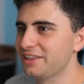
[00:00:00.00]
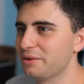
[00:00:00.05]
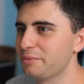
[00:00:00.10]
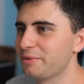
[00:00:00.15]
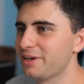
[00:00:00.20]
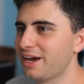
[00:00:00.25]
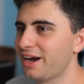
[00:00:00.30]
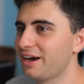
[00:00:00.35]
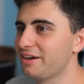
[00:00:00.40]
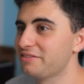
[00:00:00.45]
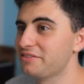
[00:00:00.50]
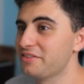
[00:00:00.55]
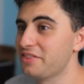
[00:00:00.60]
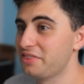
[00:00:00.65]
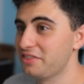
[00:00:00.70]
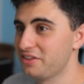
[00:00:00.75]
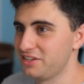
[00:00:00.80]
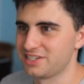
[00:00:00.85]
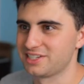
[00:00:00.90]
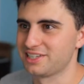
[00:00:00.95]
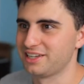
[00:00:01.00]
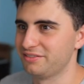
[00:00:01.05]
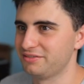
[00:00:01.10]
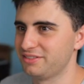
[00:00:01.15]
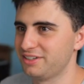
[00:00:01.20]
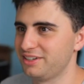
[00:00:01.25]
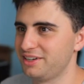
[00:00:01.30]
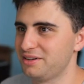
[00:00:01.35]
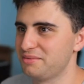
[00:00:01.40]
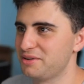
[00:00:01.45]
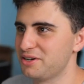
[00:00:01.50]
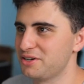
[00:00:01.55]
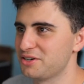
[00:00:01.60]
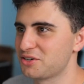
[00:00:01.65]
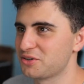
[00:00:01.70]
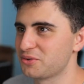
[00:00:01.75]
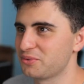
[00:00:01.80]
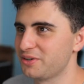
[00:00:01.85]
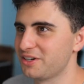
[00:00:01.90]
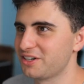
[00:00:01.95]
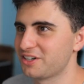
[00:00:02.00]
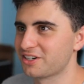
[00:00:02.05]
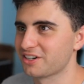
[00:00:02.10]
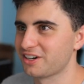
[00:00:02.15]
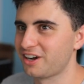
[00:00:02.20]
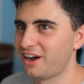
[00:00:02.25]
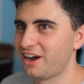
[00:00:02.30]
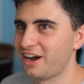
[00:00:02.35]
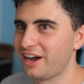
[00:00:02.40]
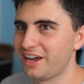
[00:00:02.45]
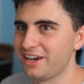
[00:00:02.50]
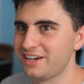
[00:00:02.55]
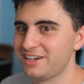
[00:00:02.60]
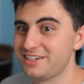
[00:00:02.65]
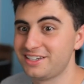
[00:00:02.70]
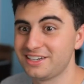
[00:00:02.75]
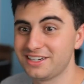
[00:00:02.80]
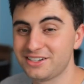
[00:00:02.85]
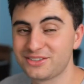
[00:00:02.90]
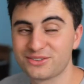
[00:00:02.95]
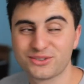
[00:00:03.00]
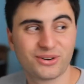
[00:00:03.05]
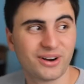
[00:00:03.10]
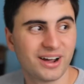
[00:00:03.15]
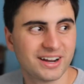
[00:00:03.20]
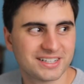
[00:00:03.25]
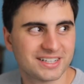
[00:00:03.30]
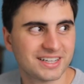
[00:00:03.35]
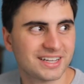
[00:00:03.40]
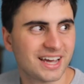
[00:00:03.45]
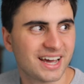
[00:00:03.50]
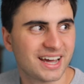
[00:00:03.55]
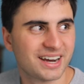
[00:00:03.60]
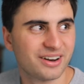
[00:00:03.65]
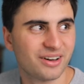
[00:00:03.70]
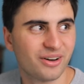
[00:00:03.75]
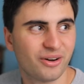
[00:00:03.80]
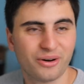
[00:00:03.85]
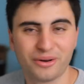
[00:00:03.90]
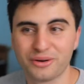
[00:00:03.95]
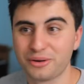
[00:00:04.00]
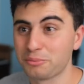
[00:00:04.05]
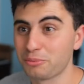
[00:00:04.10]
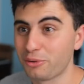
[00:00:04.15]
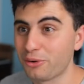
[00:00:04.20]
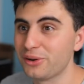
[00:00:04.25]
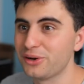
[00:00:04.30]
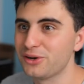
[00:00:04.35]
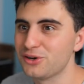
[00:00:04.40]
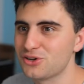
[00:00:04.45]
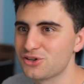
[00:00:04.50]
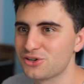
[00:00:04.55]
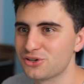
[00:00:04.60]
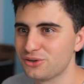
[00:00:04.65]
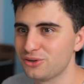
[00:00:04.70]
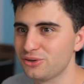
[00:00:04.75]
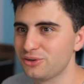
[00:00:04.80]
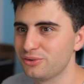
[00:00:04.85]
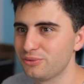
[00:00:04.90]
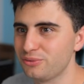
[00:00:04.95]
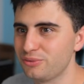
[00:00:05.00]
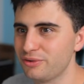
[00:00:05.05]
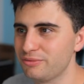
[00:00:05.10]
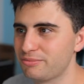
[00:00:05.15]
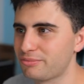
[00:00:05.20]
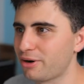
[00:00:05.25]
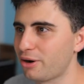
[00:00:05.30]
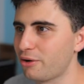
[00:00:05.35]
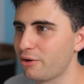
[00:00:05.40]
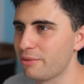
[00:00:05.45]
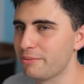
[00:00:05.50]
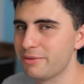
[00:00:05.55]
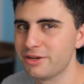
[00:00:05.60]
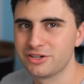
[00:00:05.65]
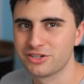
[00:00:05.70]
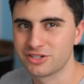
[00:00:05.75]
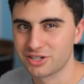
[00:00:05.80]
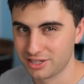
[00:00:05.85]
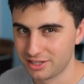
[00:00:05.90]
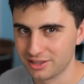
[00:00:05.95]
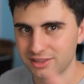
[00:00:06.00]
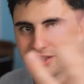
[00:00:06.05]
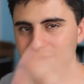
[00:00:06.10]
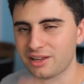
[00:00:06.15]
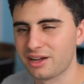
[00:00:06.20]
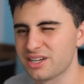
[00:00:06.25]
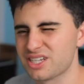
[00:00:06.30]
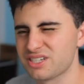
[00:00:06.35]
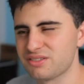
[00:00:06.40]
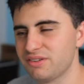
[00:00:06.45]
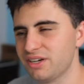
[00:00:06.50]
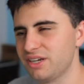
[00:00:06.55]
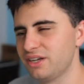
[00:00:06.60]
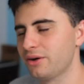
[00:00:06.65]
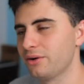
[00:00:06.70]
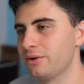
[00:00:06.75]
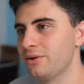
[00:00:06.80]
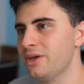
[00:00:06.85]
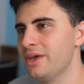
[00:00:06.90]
then we have this lovely image, which I did try to get on a point and shoot with Pro Image in the last video,